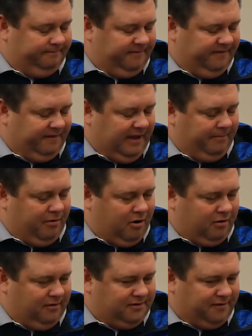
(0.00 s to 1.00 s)
fly
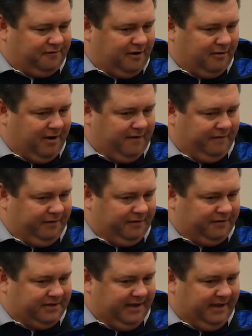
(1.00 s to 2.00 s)
ball goes over our right
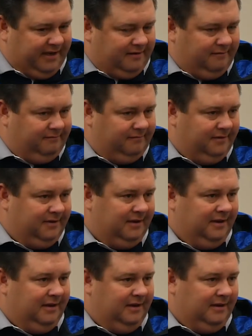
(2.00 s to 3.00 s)
fielder's head,
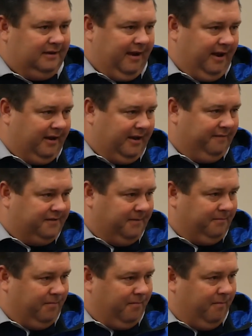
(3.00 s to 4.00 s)
kind of gives
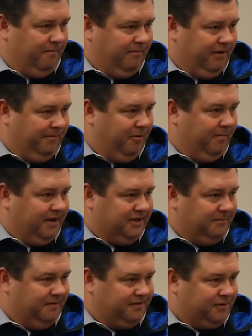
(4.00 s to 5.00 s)
them the
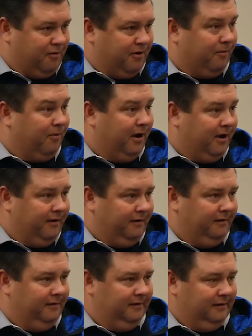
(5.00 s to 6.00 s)
momentum of scoring a run.
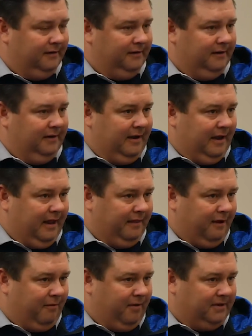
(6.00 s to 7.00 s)
And I
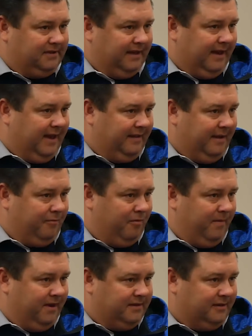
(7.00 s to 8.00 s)
thought once they had that
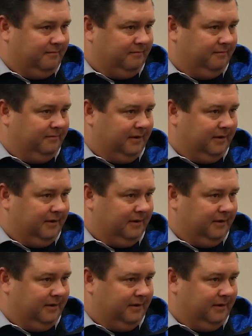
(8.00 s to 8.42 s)
momentum,